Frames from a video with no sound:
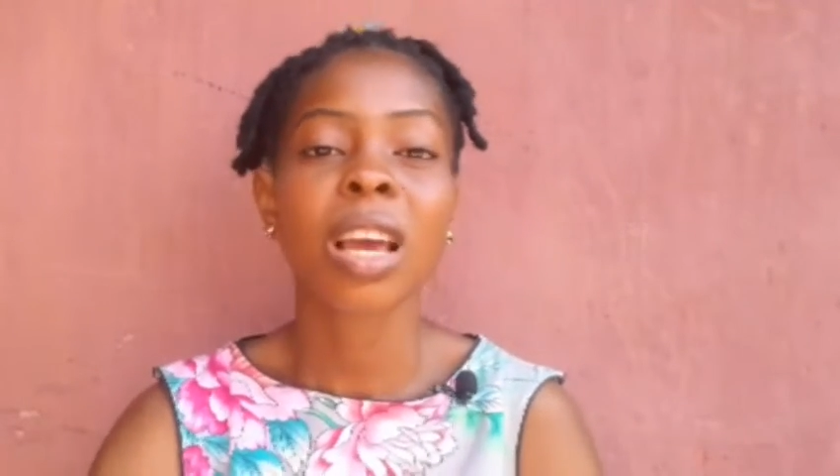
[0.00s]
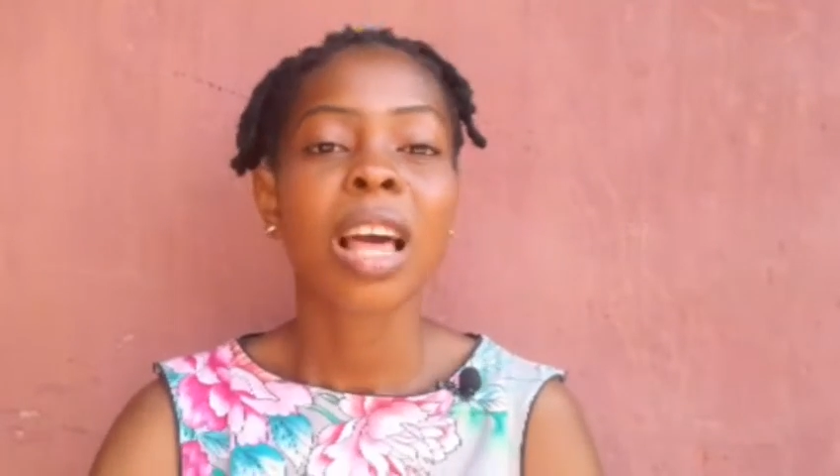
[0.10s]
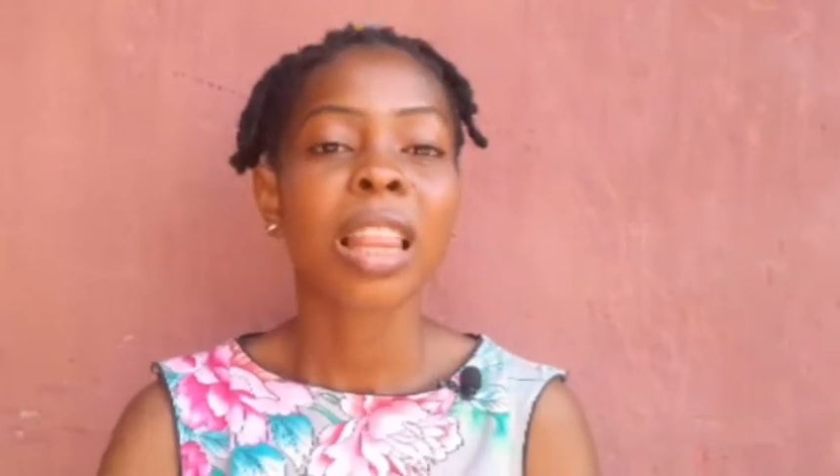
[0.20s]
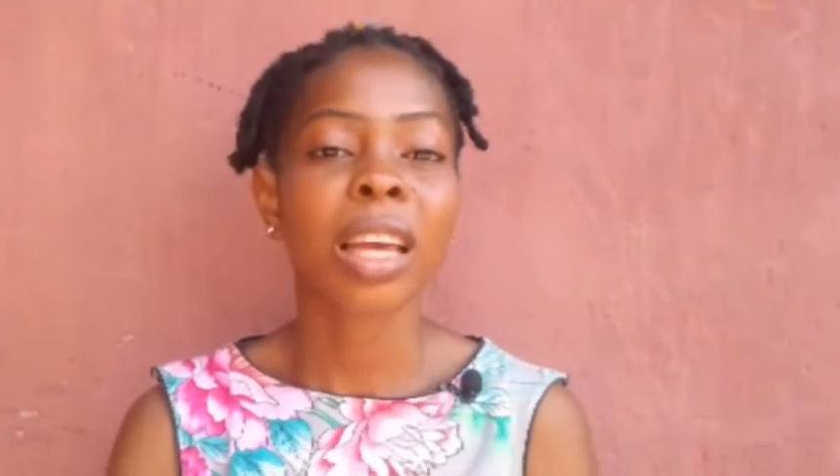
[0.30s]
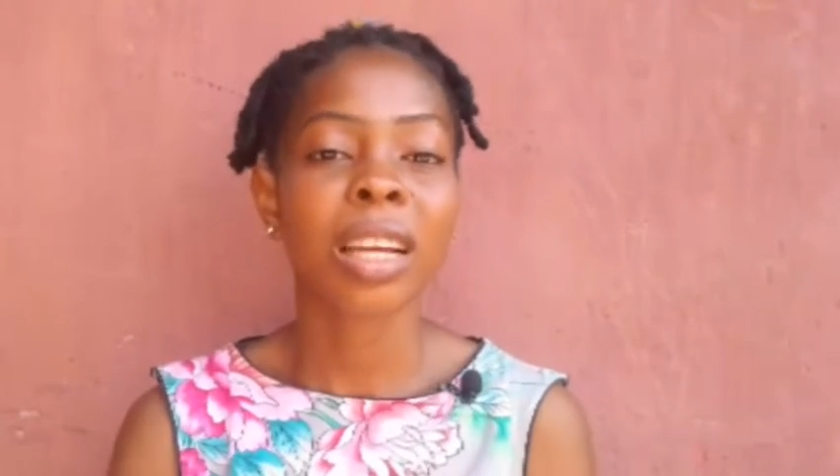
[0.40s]

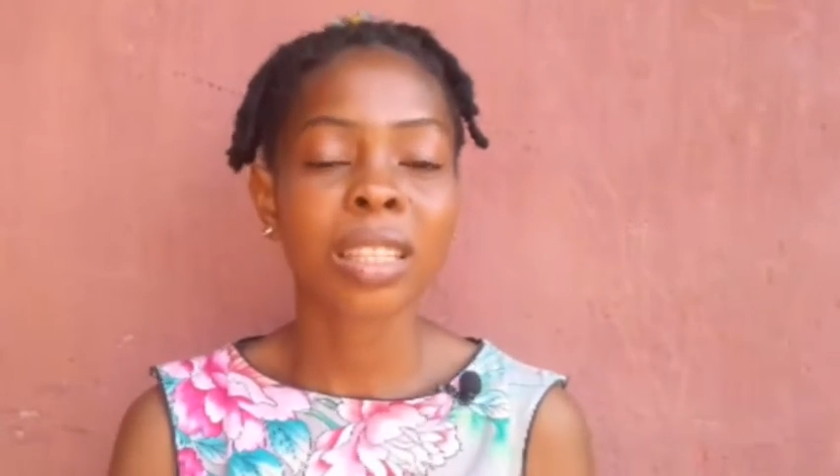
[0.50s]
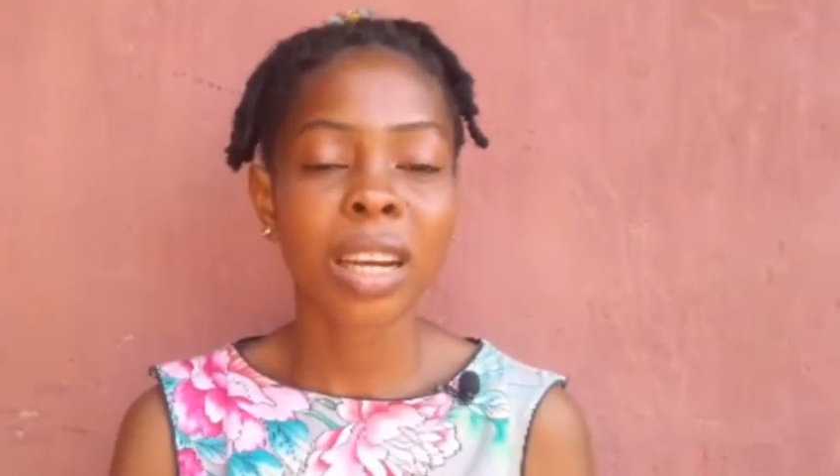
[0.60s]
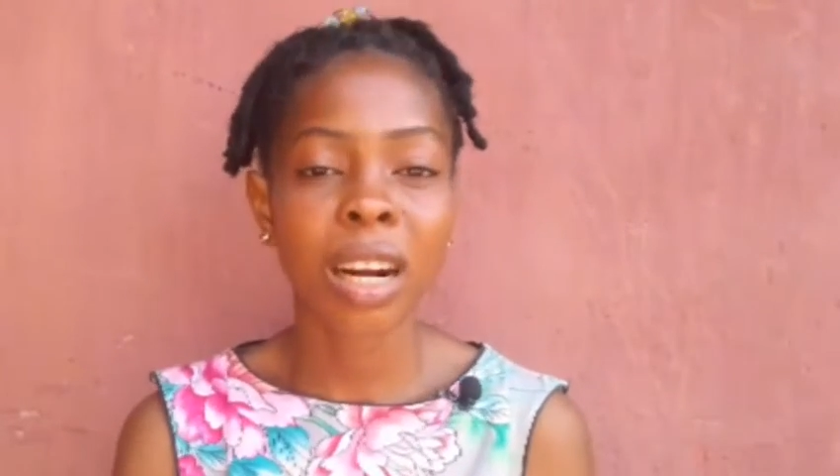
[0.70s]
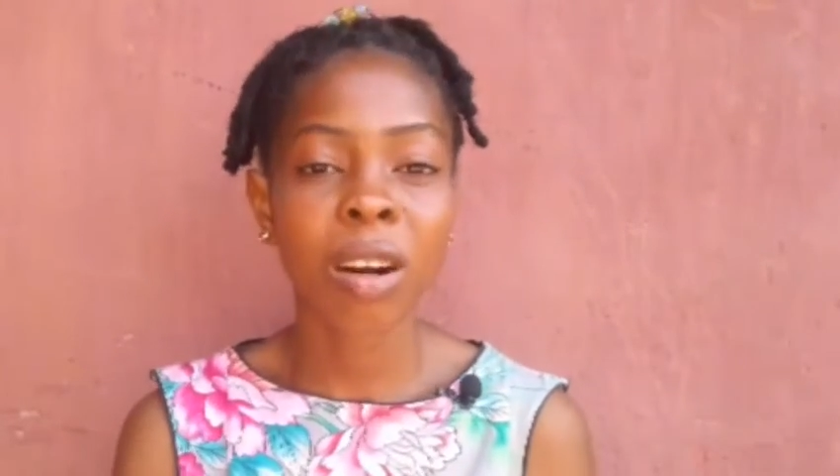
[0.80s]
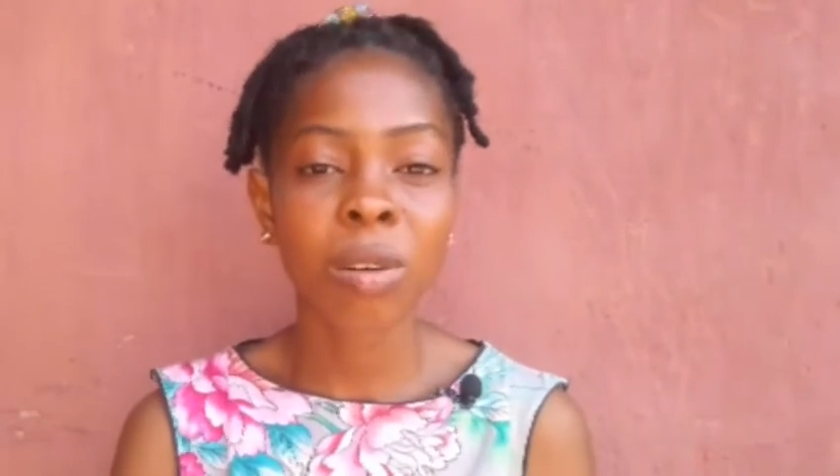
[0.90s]
that are
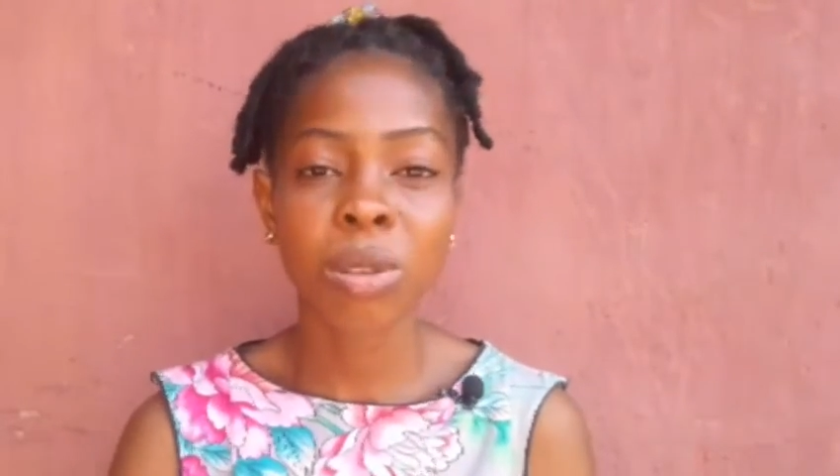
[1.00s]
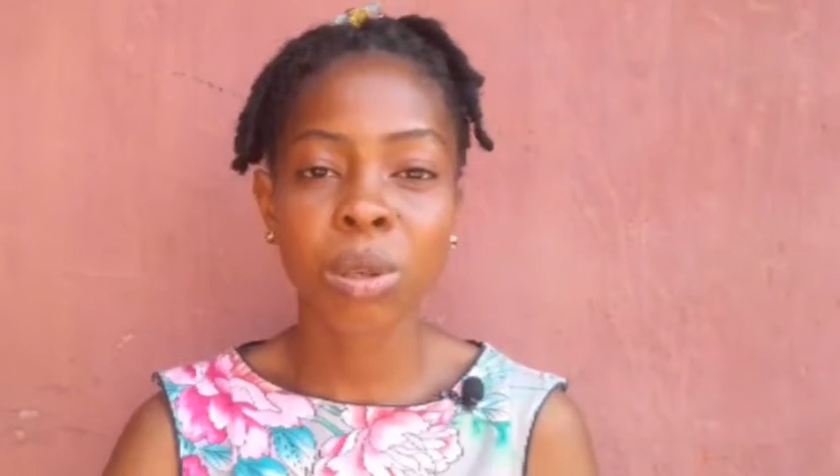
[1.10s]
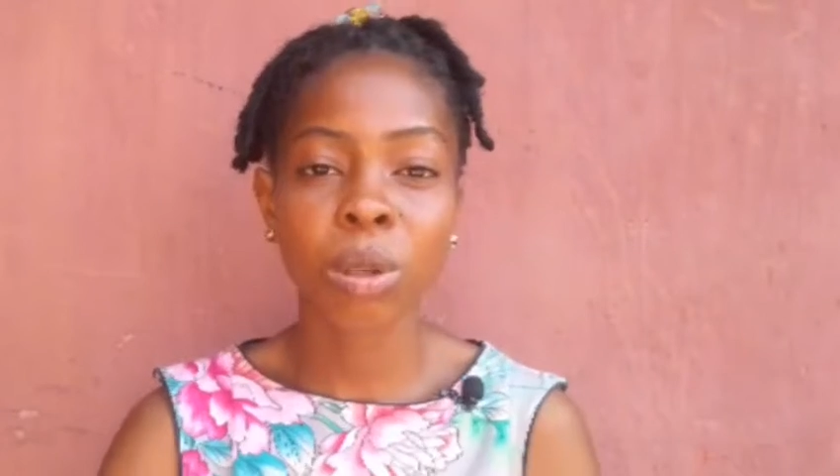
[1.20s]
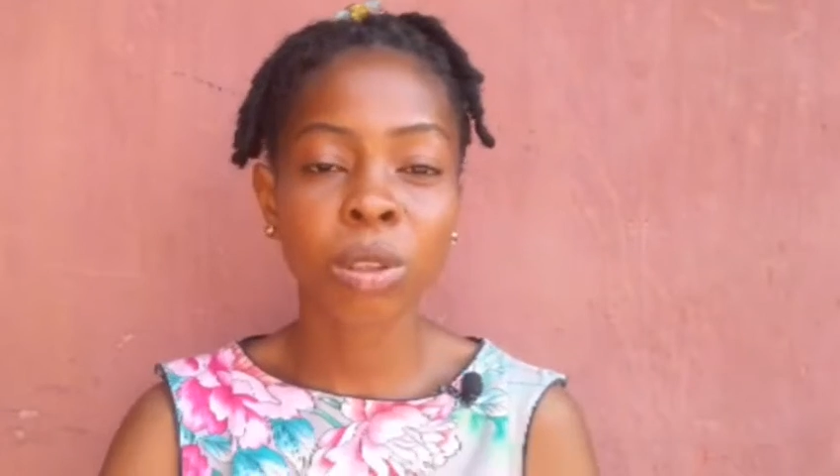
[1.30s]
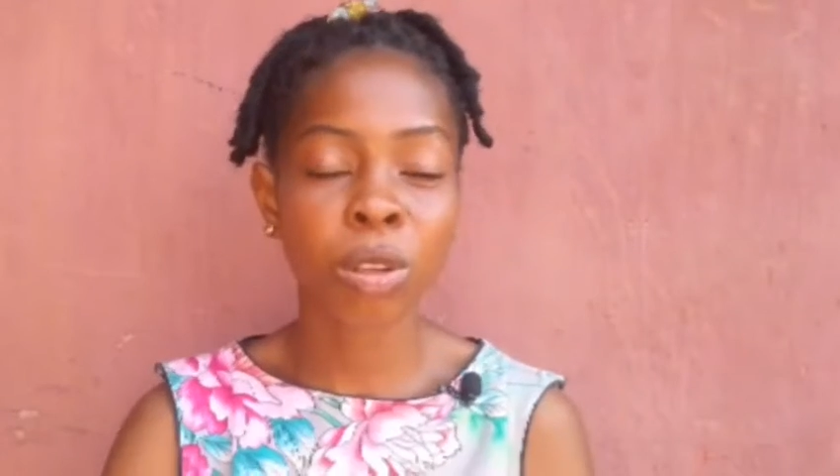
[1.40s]
also not